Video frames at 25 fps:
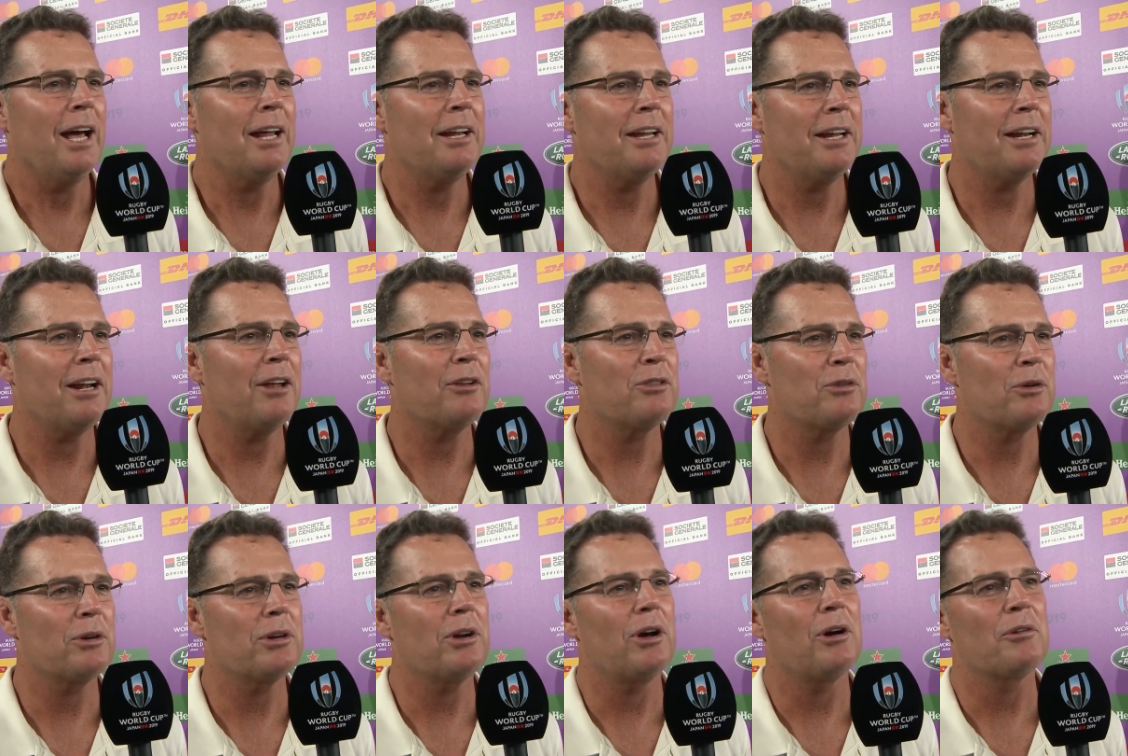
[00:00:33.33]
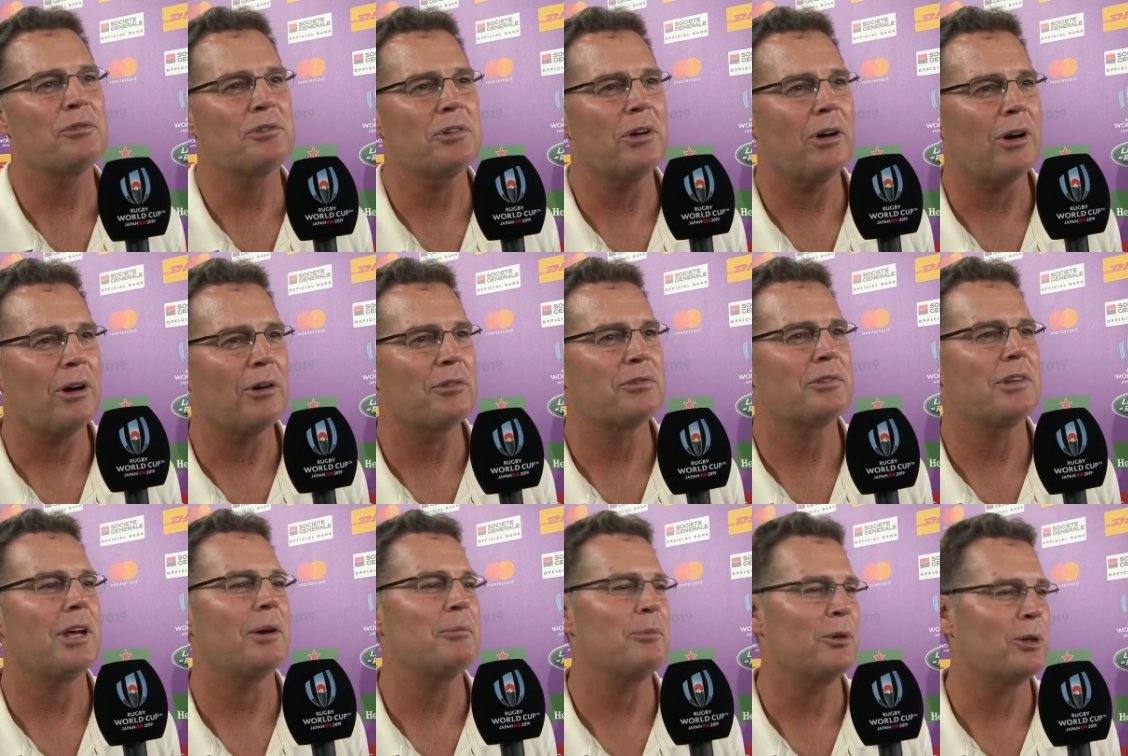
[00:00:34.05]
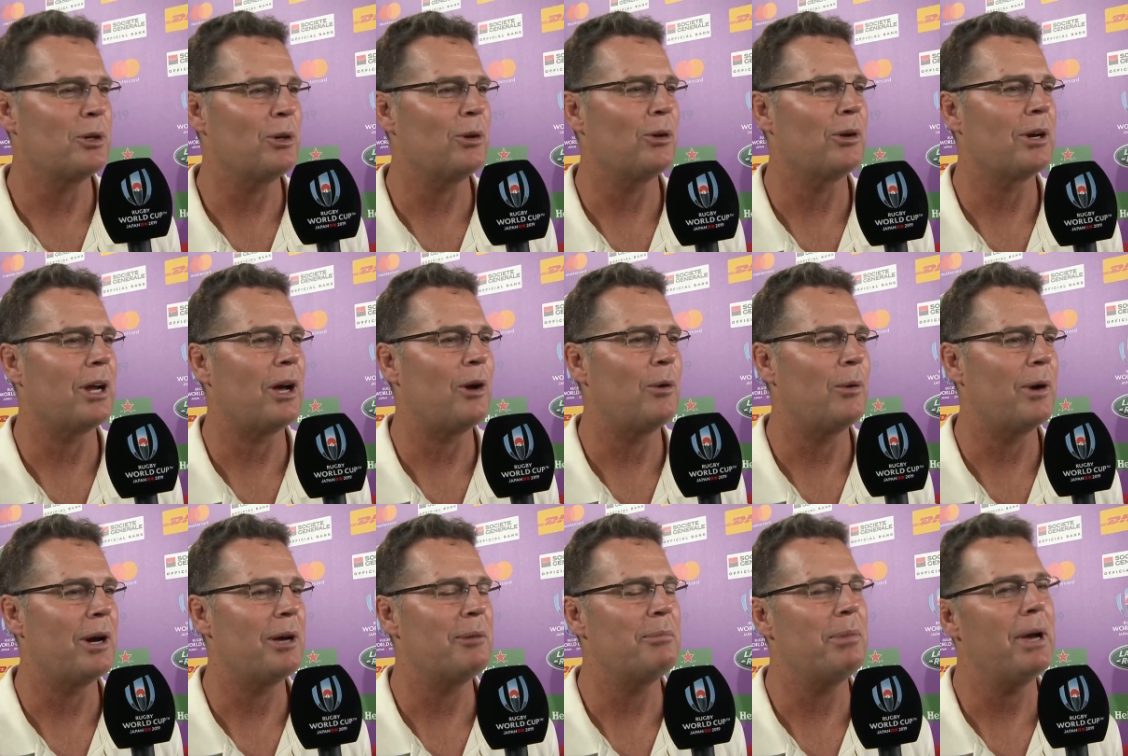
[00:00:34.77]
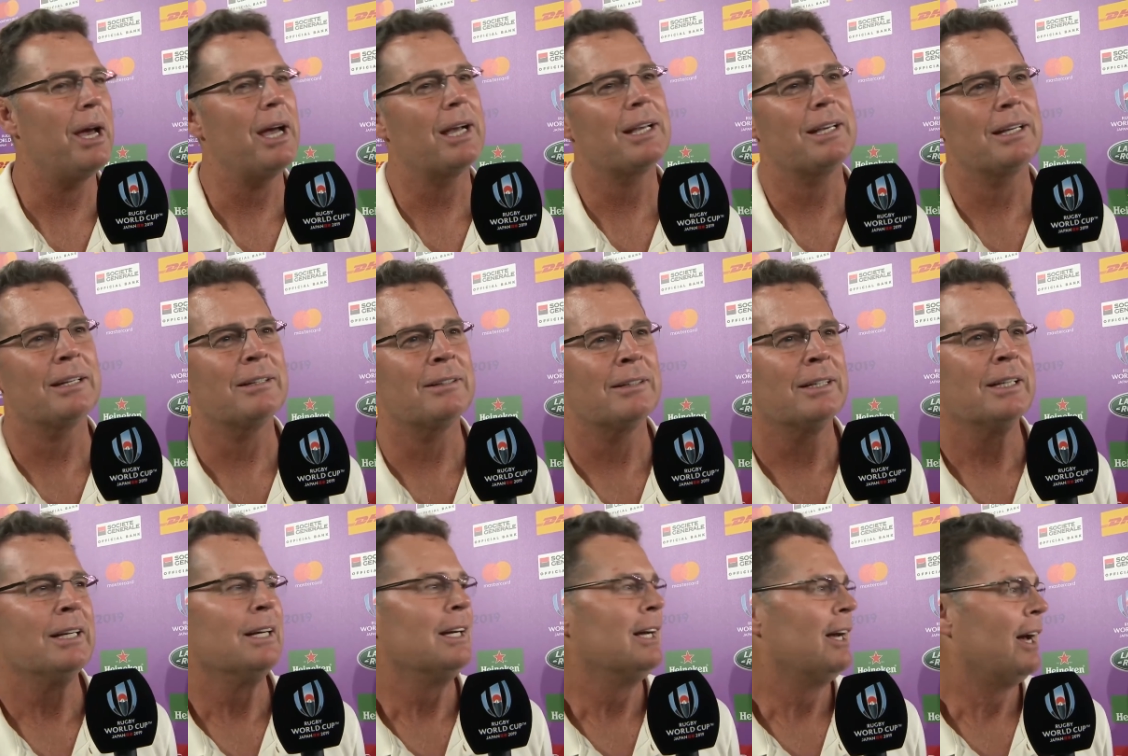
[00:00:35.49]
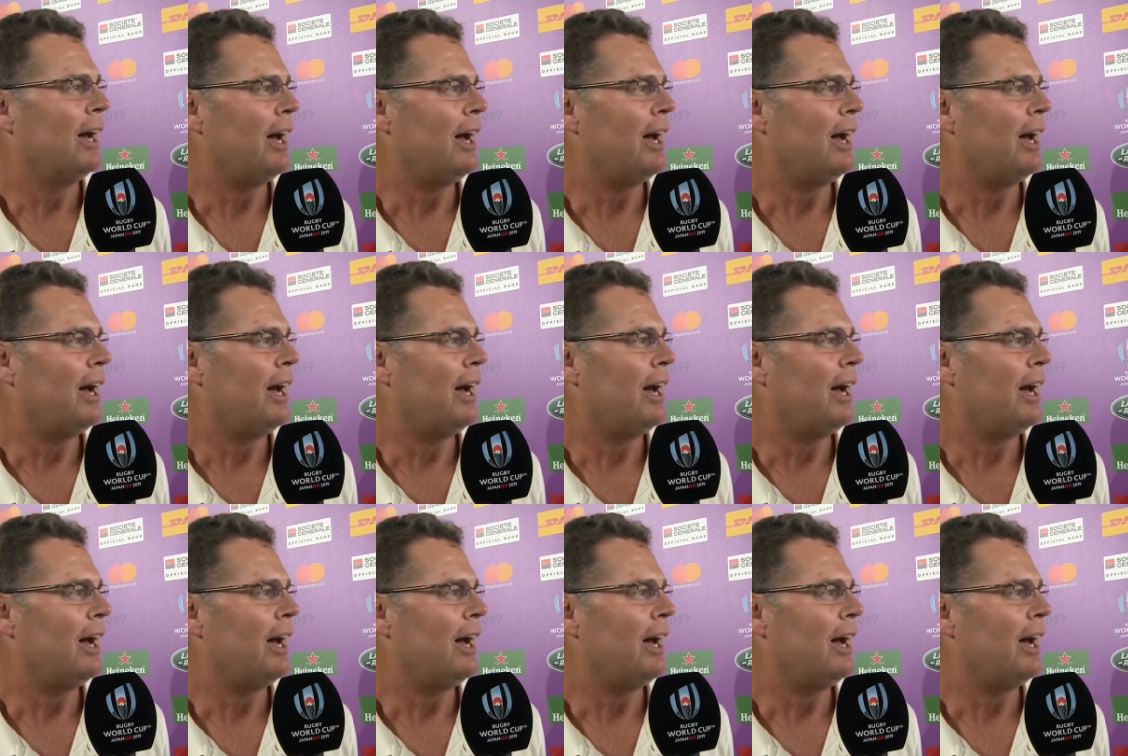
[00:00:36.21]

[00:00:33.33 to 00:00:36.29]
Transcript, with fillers: And then I thought after half time we clawed our way back, and